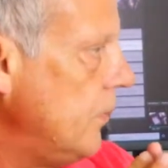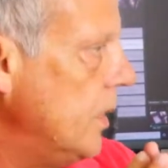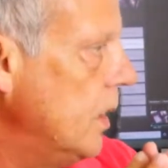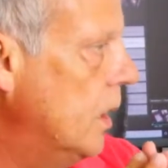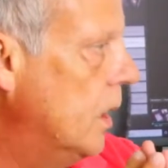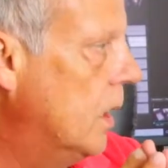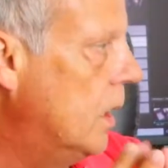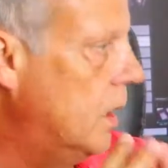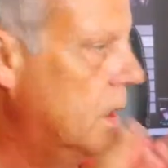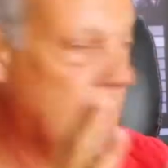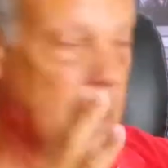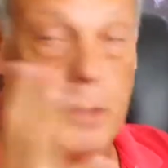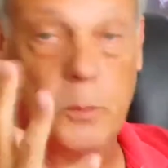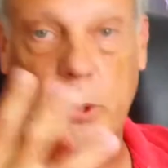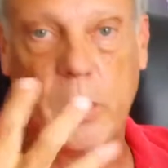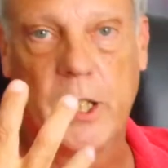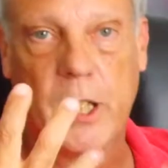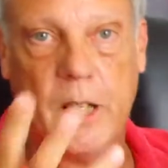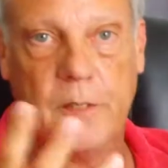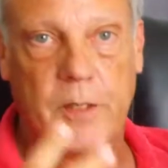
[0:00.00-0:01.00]

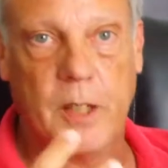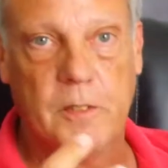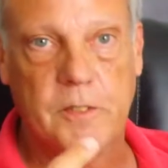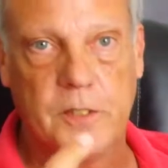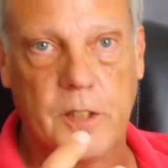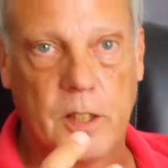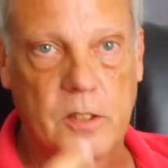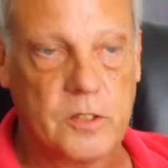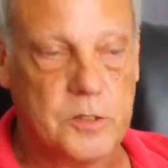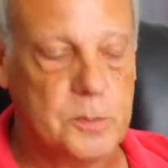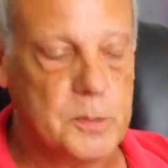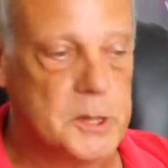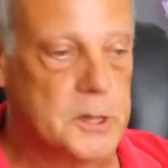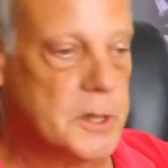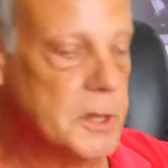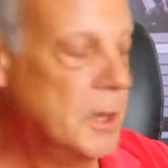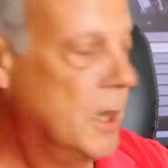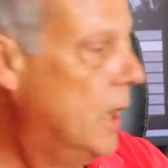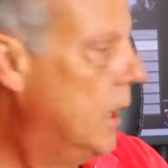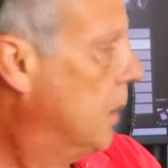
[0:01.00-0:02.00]
want to have that
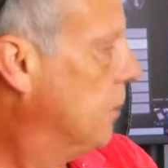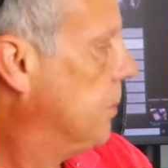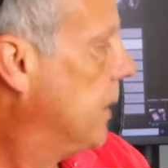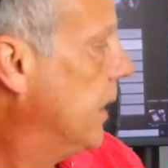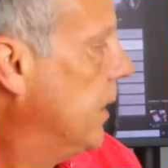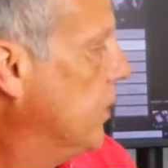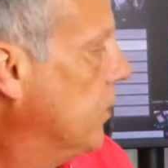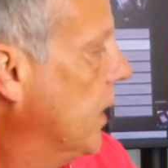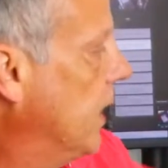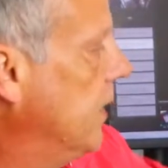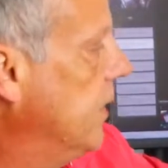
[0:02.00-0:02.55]
flexibility. But anyway,